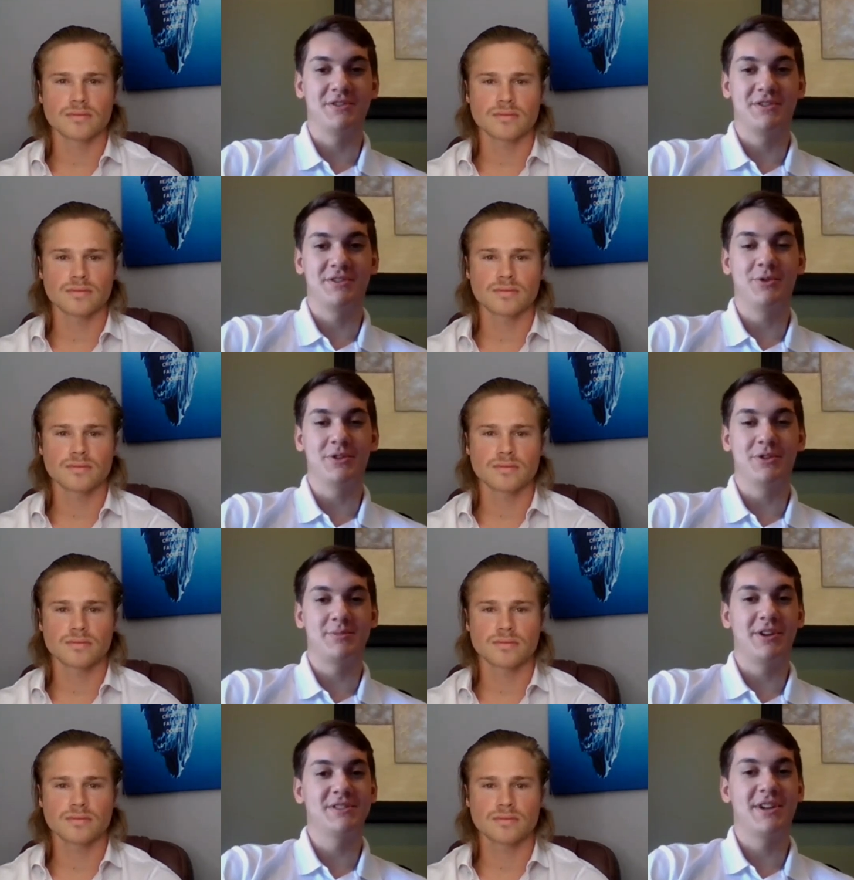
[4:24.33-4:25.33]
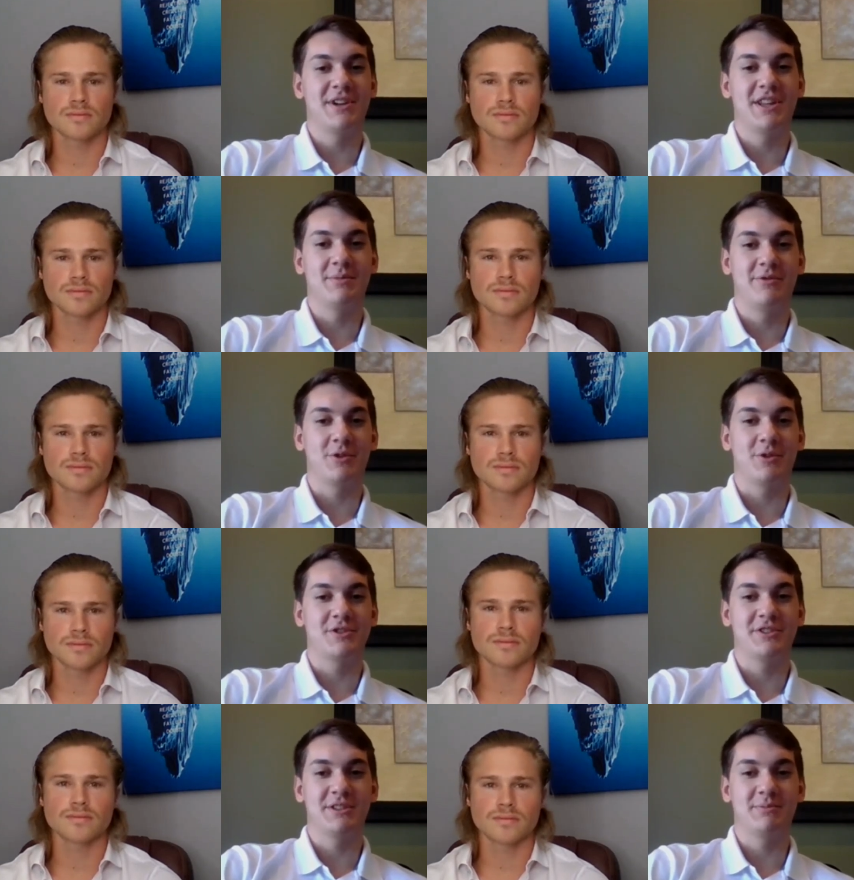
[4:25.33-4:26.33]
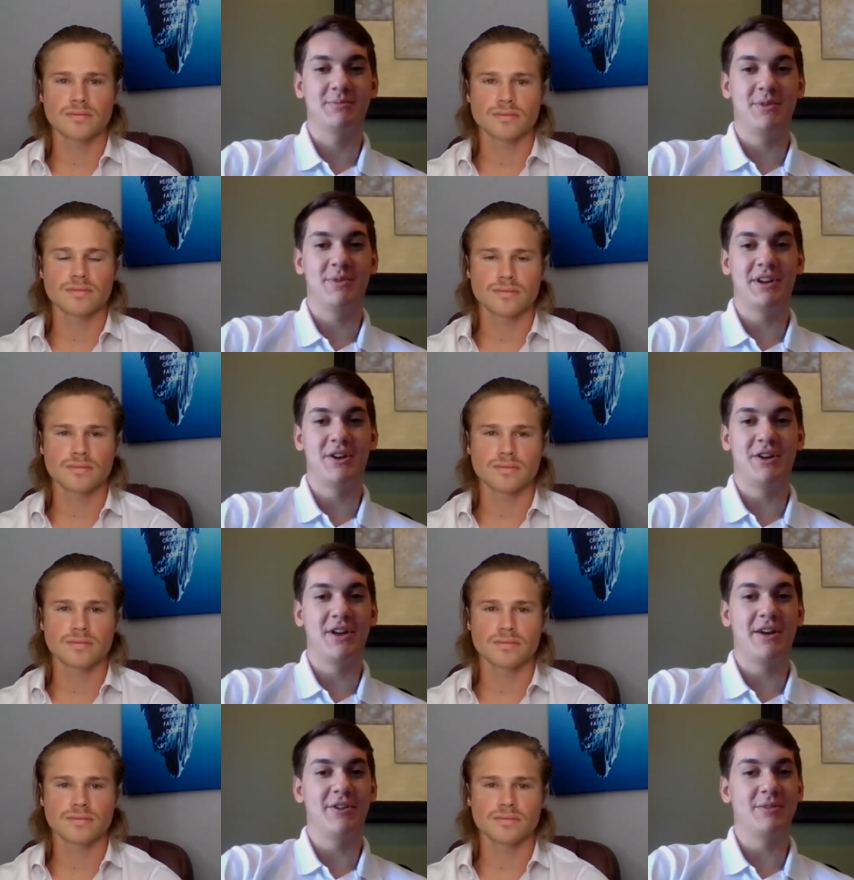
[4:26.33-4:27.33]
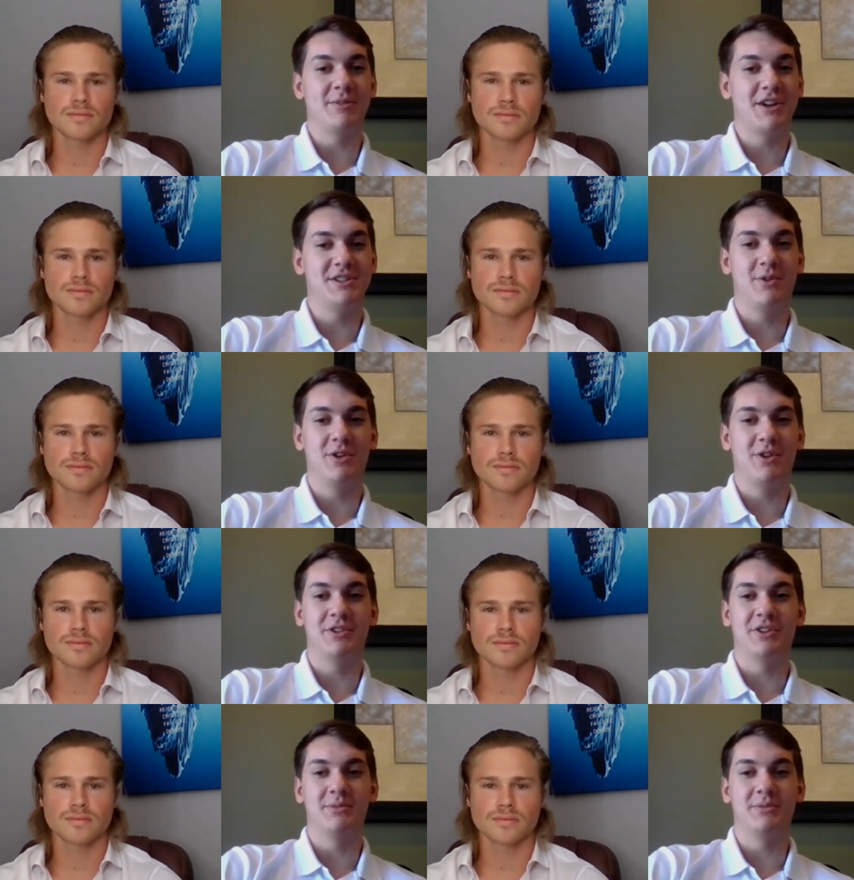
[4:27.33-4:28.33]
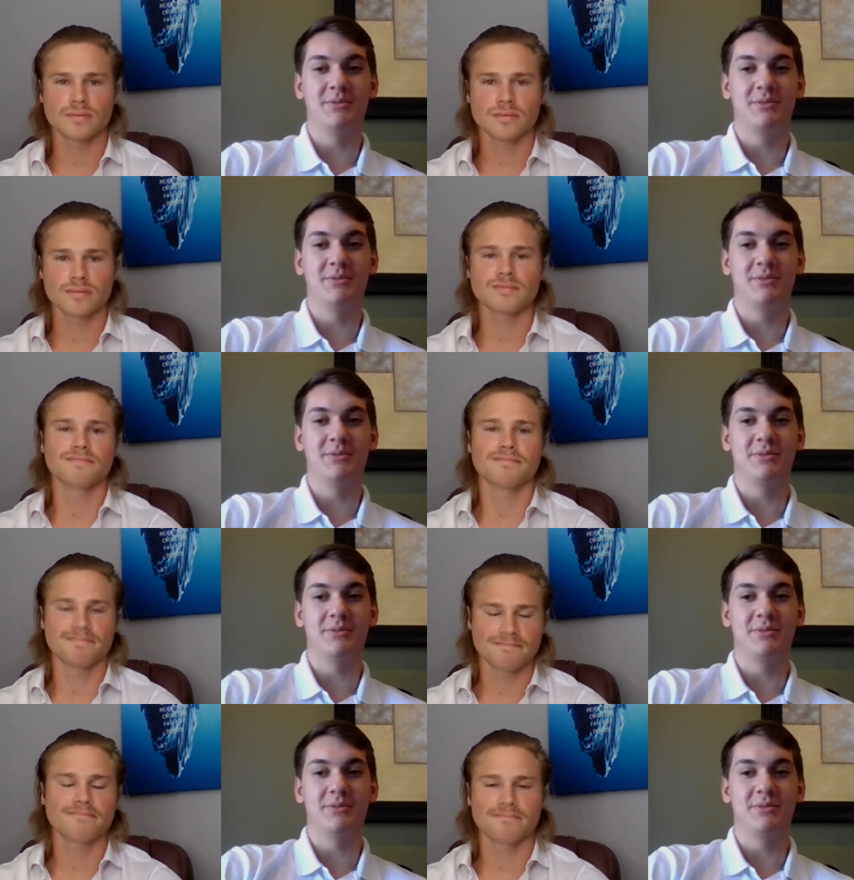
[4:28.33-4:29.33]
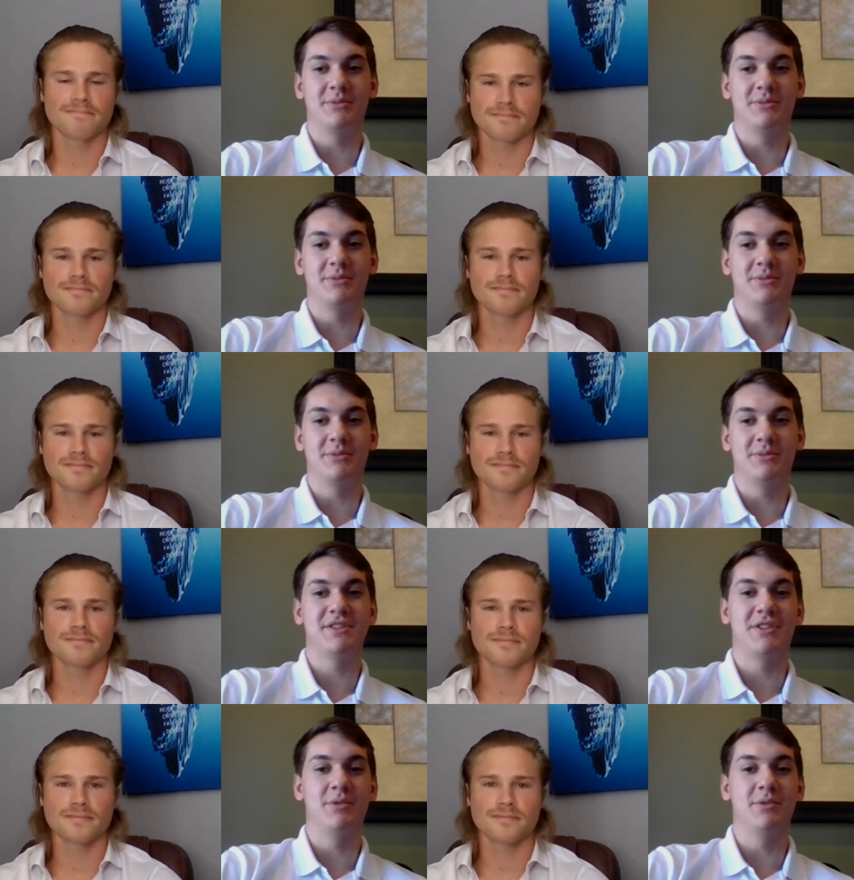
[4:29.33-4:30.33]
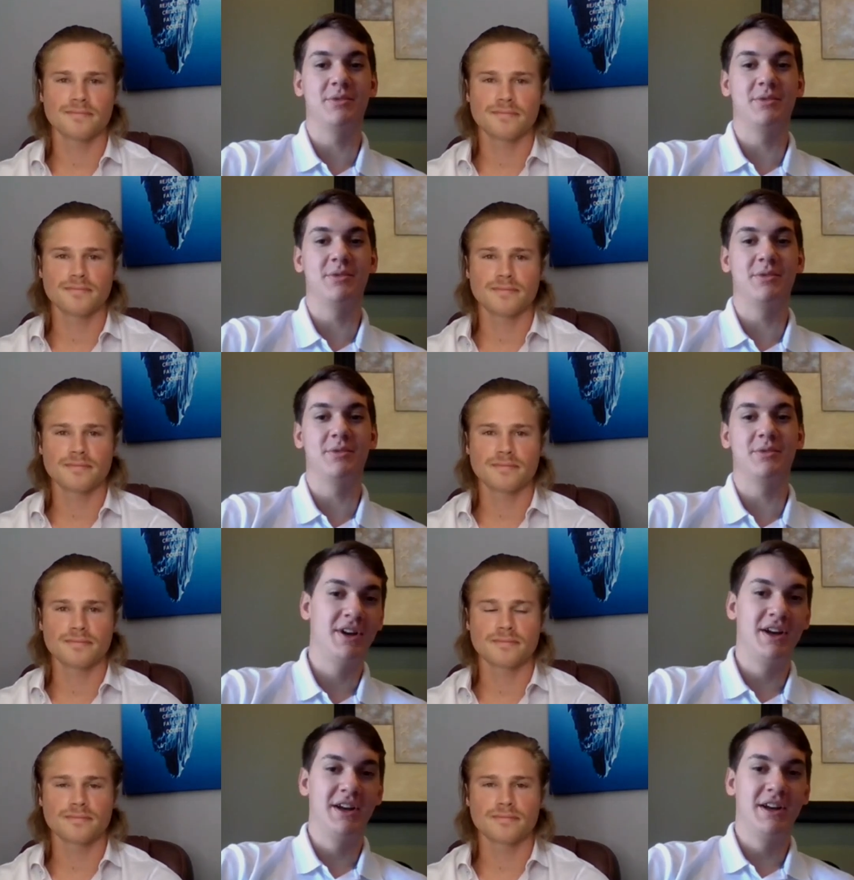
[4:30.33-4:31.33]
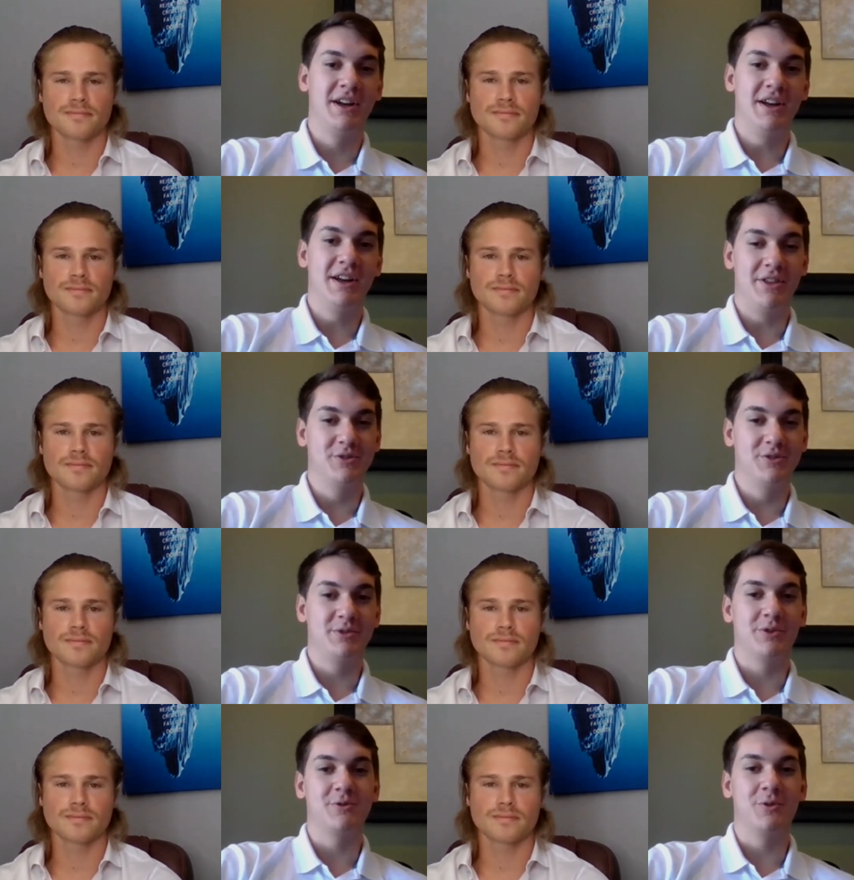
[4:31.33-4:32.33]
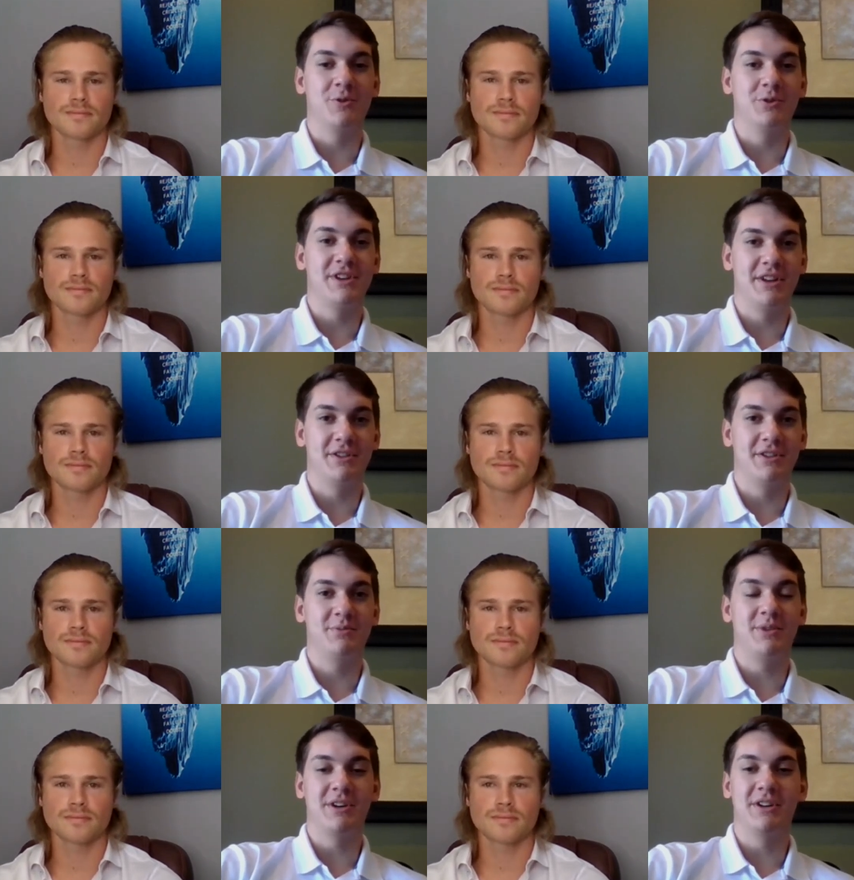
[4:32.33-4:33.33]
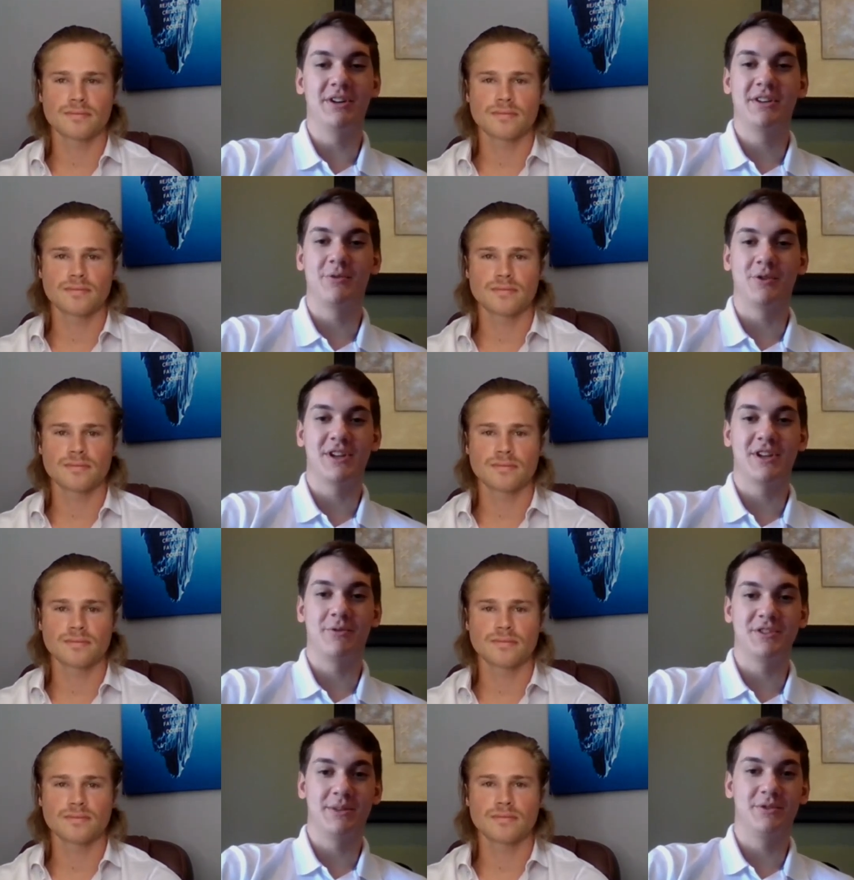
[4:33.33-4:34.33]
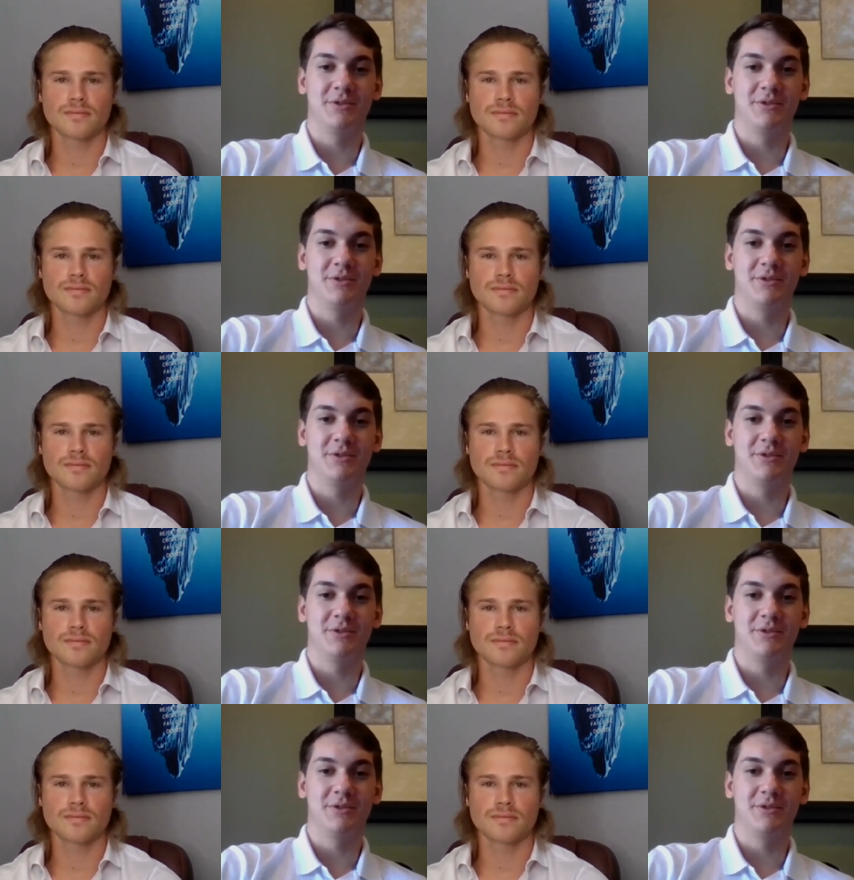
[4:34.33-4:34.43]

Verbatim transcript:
Speaker 1: I wasn't able to experience any of them, unfortunately, but I know they have like bocce ball tournaments and just other events at the pavilions, and those have been really cool to attend. But unfortunately,